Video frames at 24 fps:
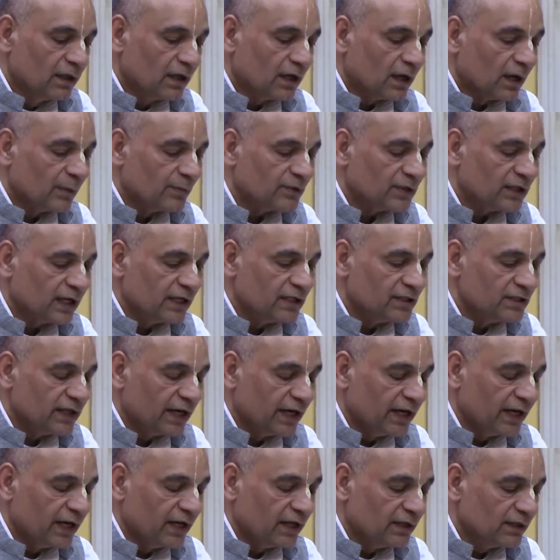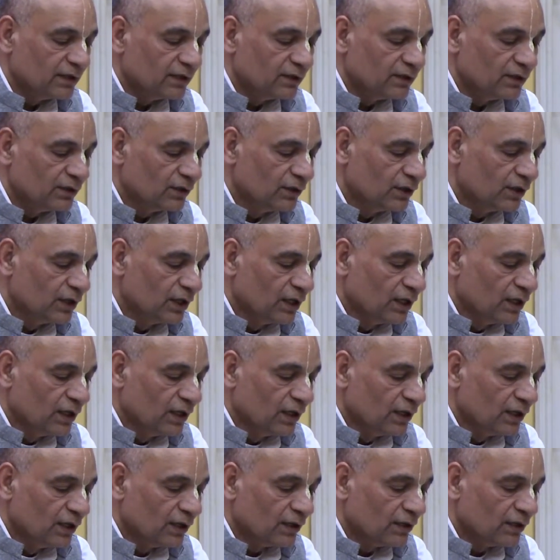Kamsa is sending
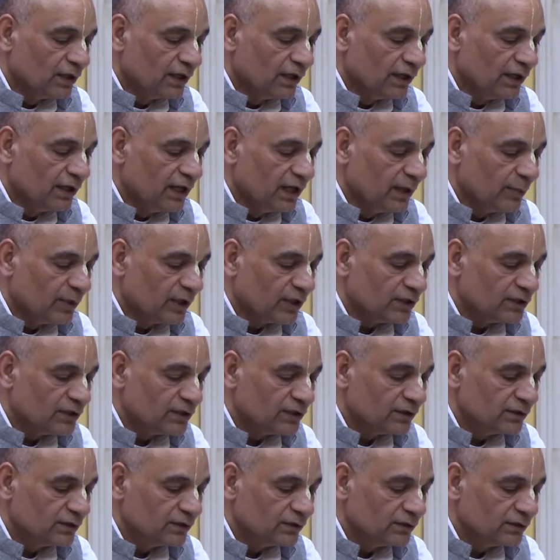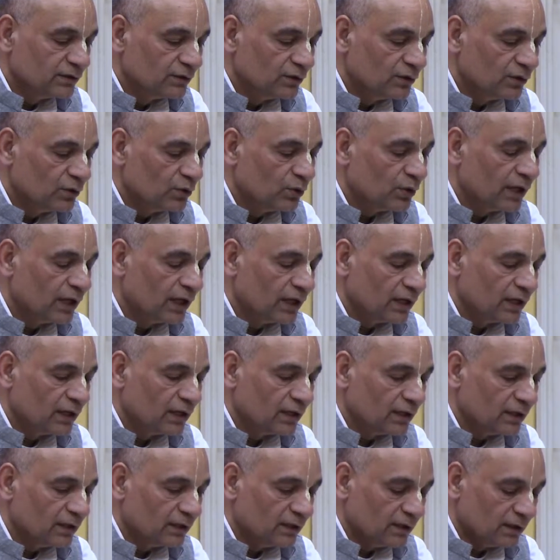the demons to
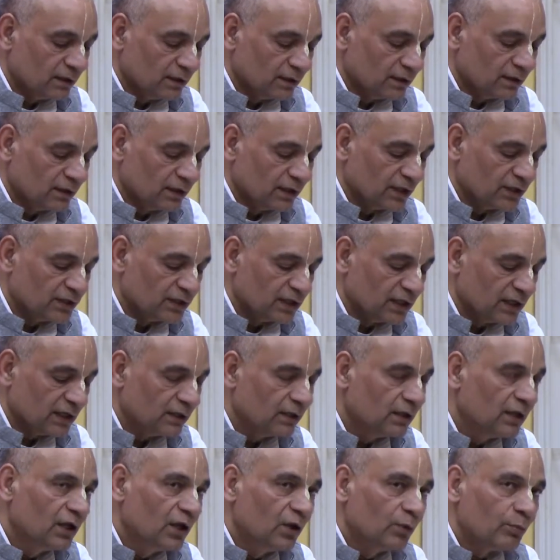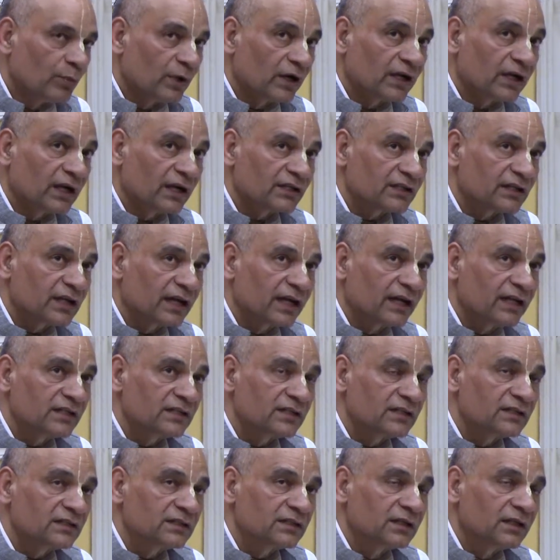kill uh, Krishna. But Krishna
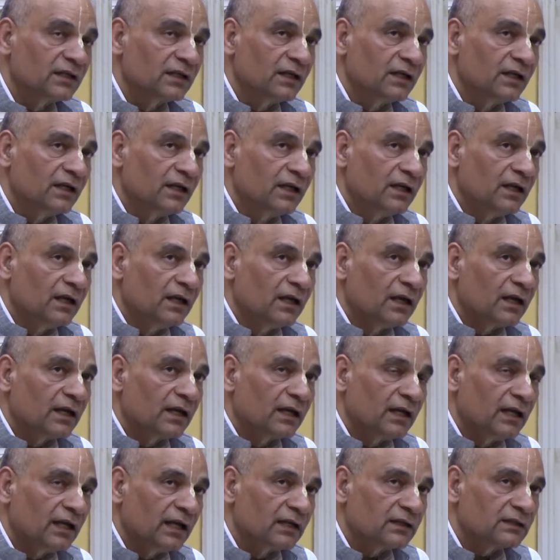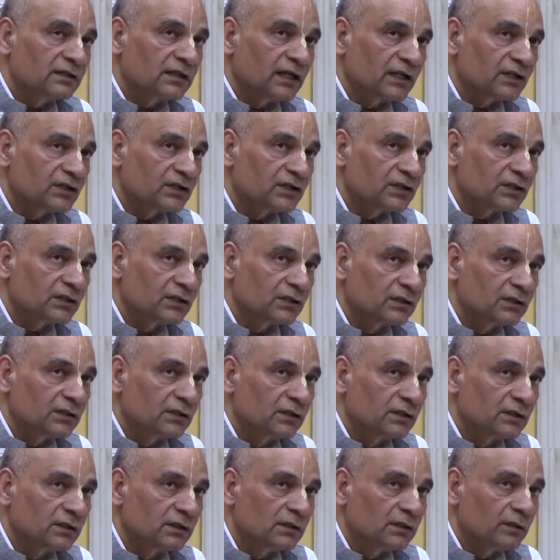is killing such
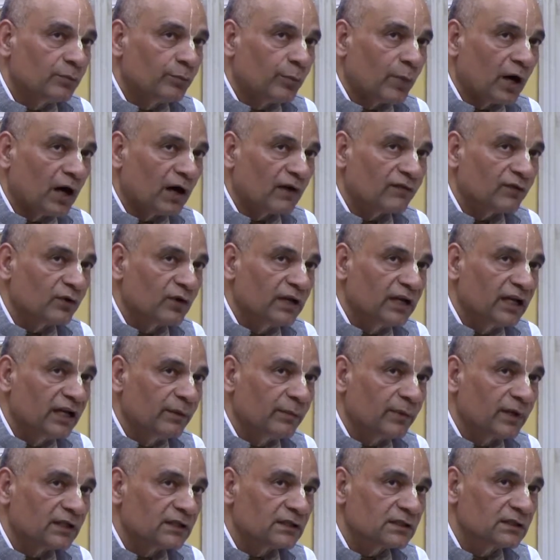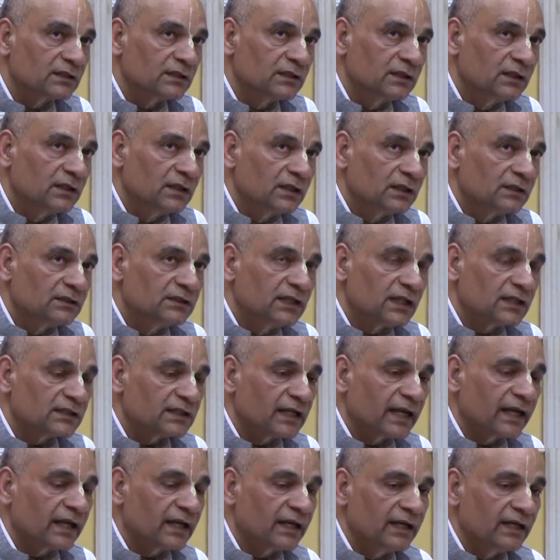powerful demons just
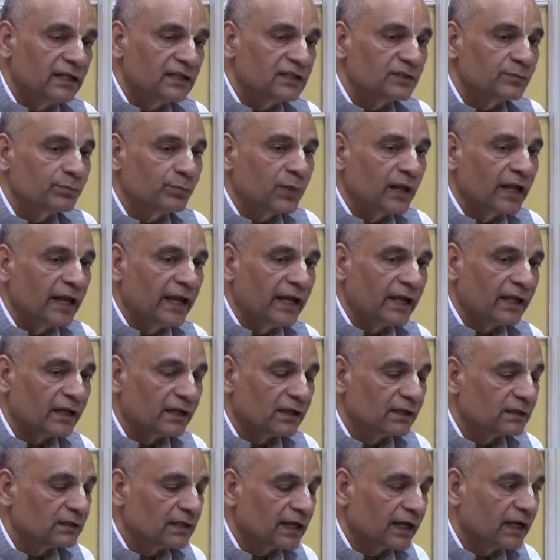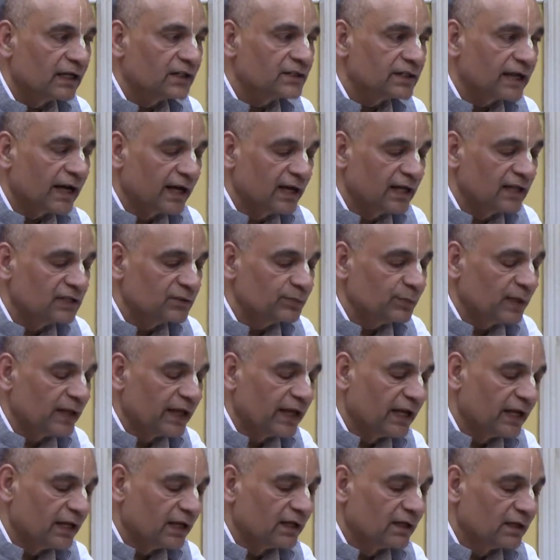like he is playing, like a child is
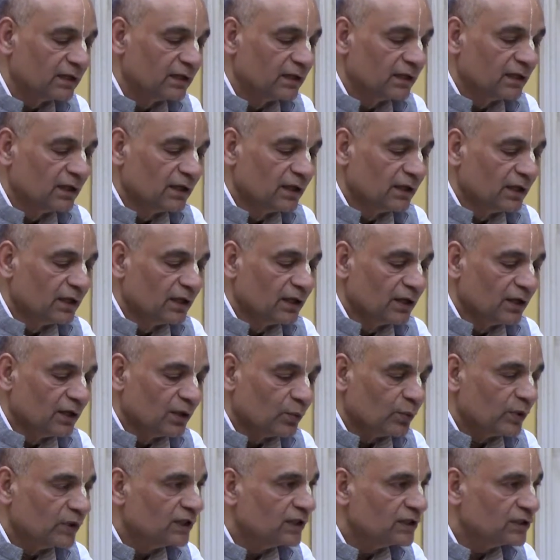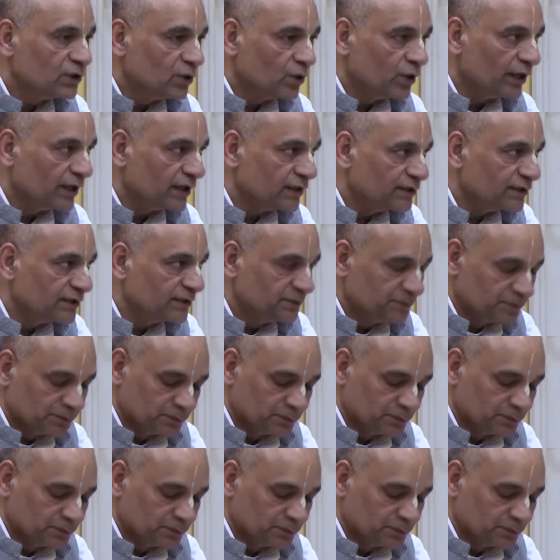playing with his toys.